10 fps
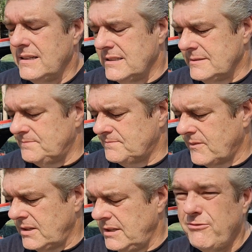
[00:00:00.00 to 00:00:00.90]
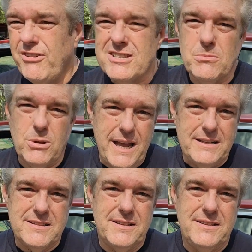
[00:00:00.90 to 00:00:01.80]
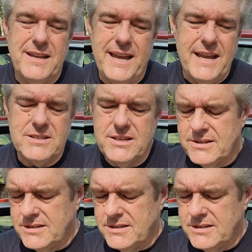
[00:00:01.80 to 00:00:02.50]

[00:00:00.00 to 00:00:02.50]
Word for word: Um, I need to fix some lights in the dash.